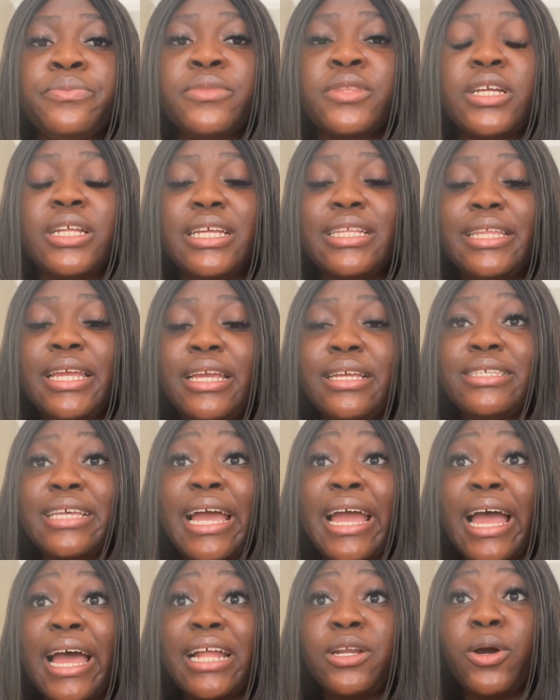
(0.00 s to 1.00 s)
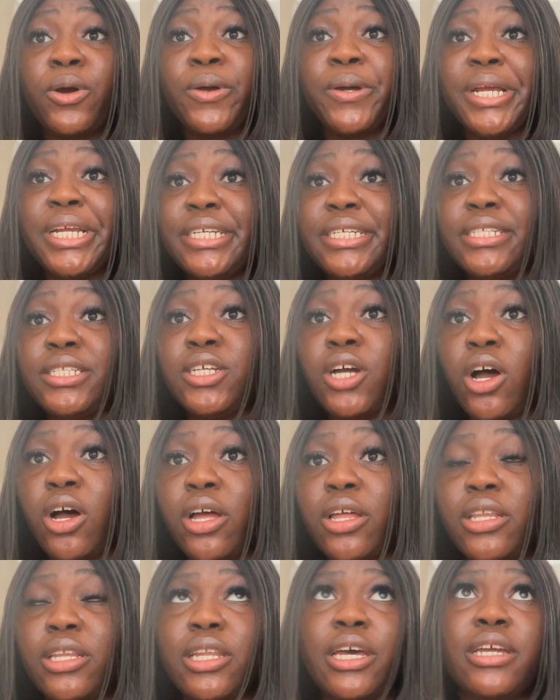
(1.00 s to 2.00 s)
the things I had already
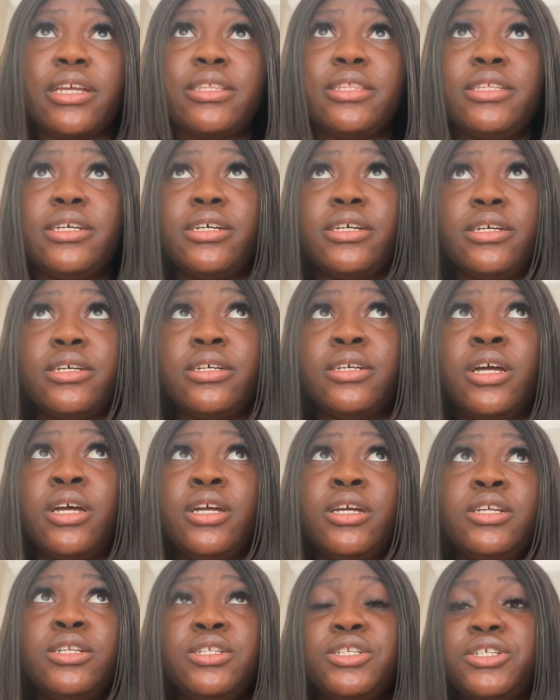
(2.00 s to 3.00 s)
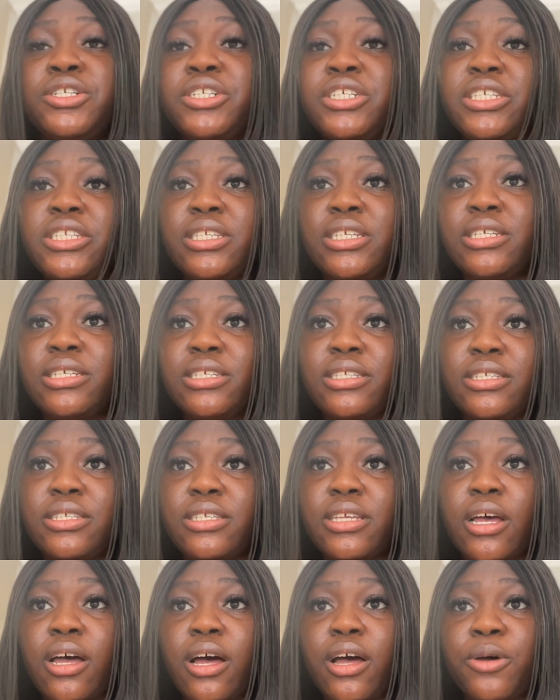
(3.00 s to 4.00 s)
done, like the nurse's
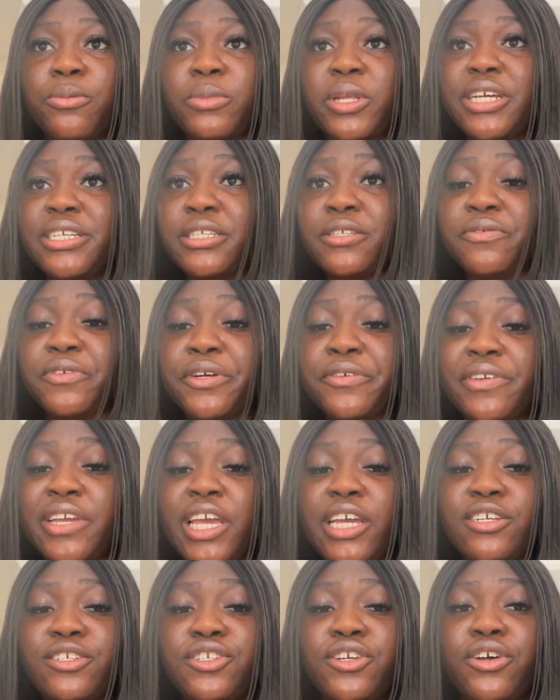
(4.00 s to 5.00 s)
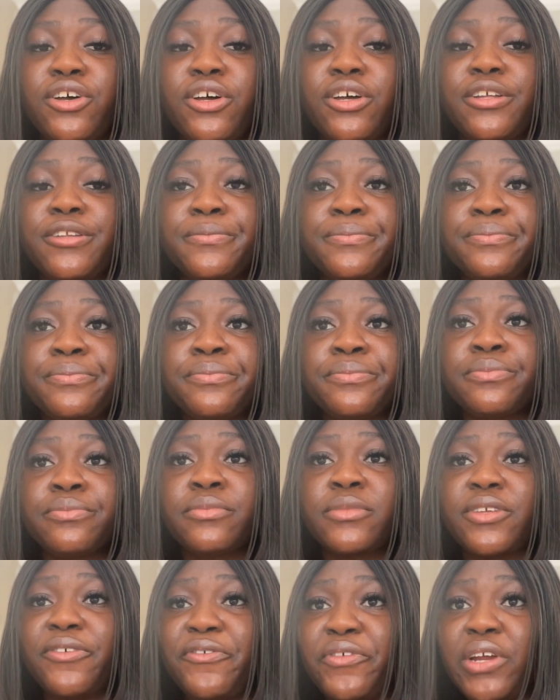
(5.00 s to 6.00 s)
license verification,
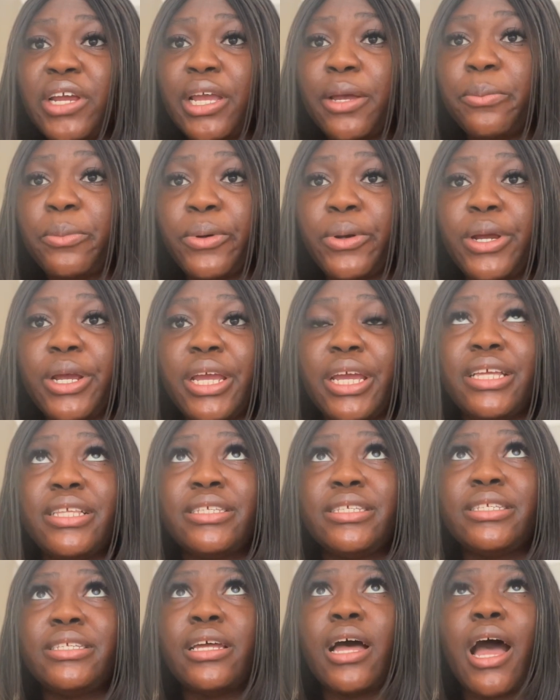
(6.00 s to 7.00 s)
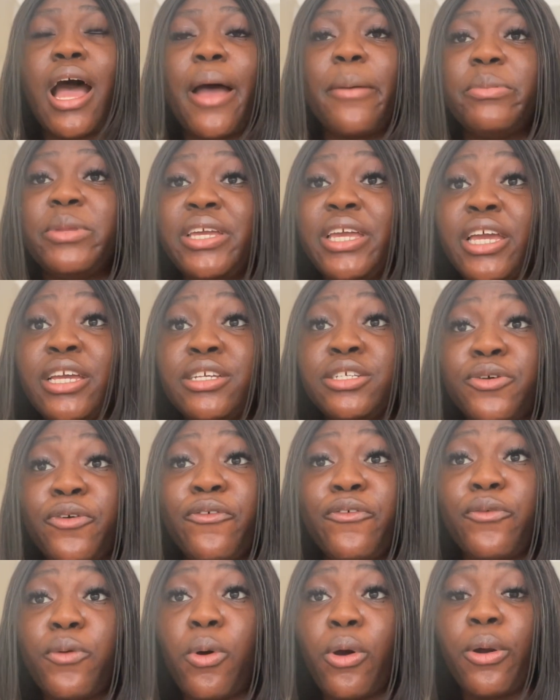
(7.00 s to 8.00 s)
the fingerprints, the application
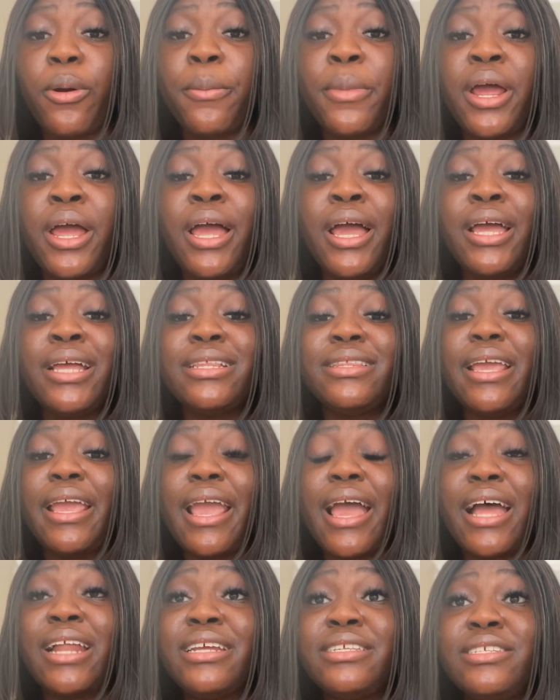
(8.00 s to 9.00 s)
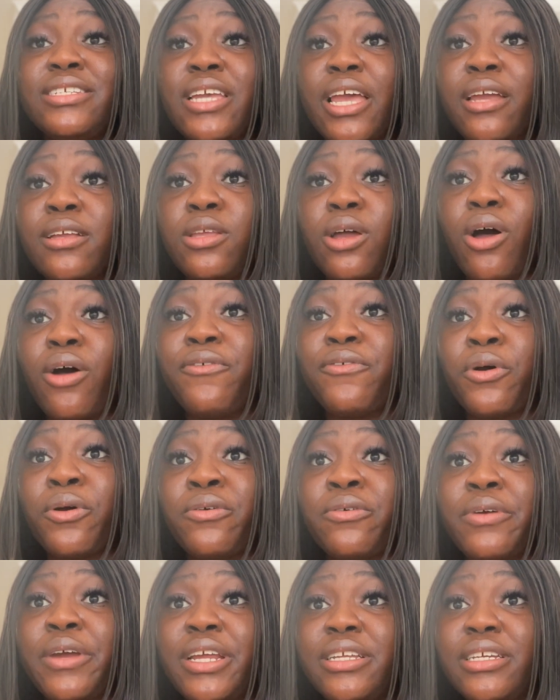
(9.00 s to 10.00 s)
form, they had it checked off
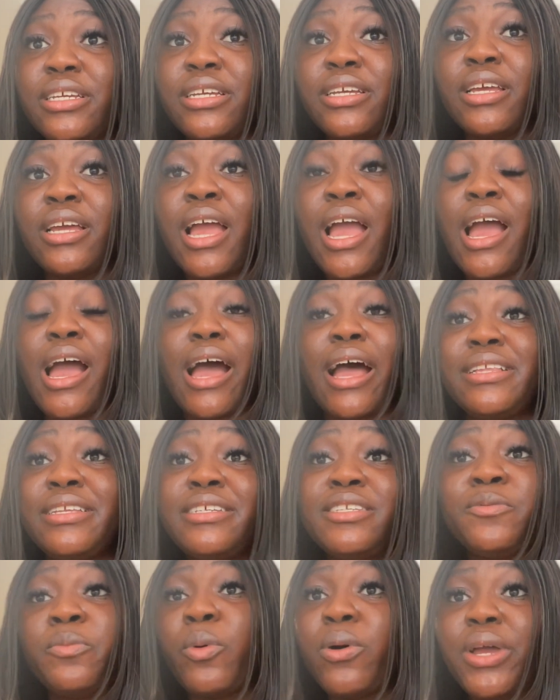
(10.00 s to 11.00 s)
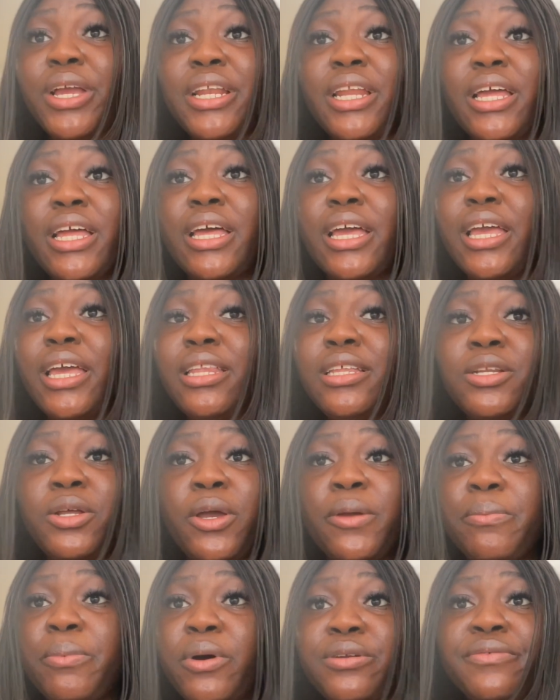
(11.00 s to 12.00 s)
already. At this point, Illinois
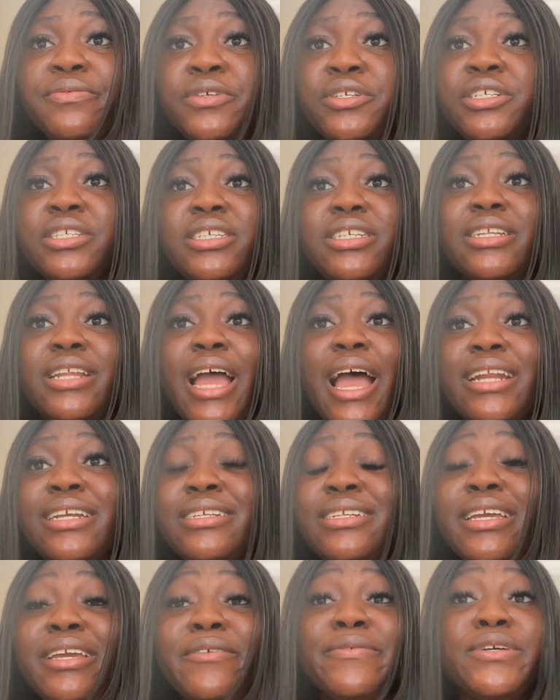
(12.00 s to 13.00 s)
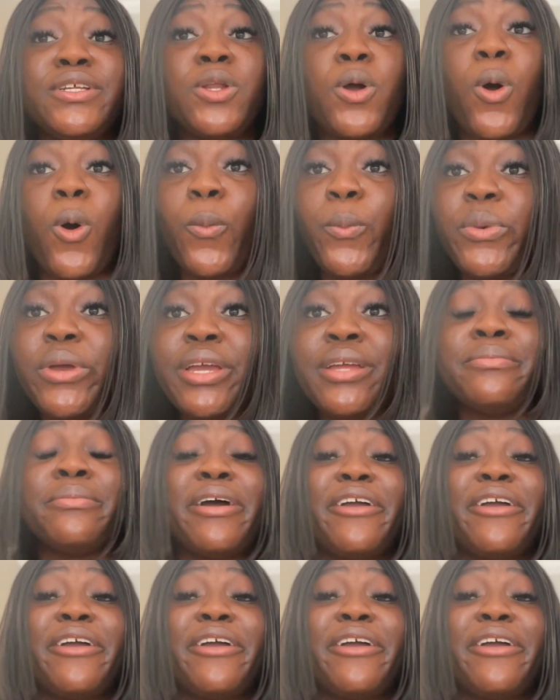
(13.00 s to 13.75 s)
Board of Nursing hadn't even opened my